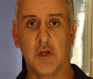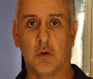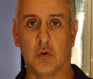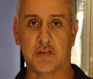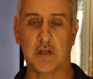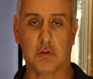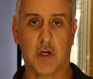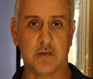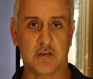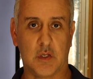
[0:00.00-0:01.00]
or snow
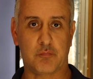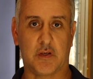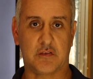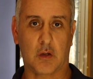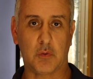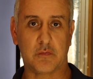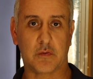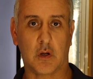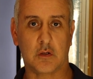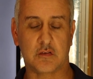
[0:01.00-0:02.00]
ice is slippery. So with
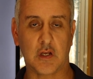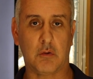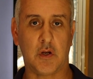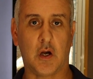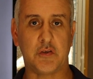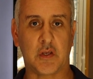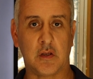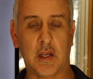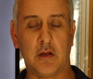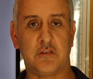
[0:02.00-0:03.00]
snow and ice, you can
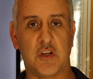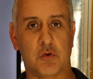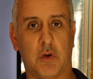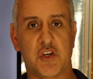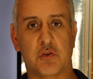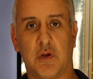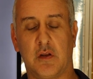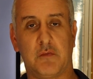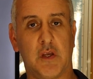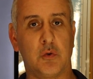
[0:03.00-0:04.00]
get in a situation where
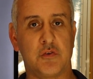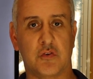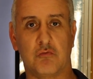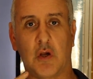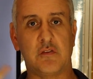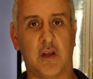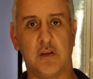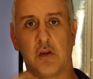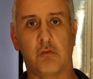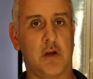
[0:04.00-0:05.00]
the vehicle just
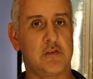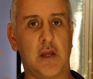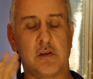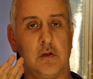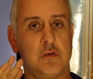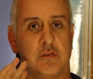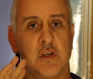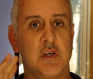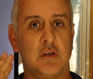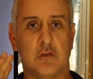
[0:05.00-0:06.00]
rotating and just
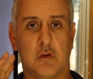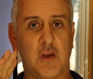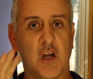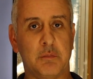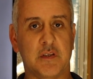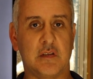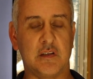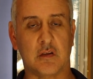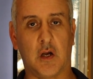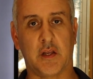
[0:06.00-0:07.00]
sort of helplessly
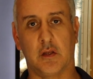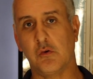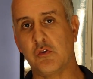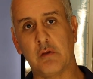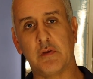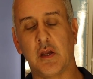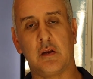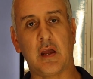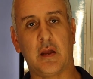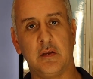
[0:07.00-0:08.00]
sliding. You'll never
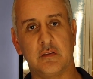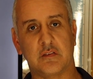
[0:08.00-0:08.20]
get that in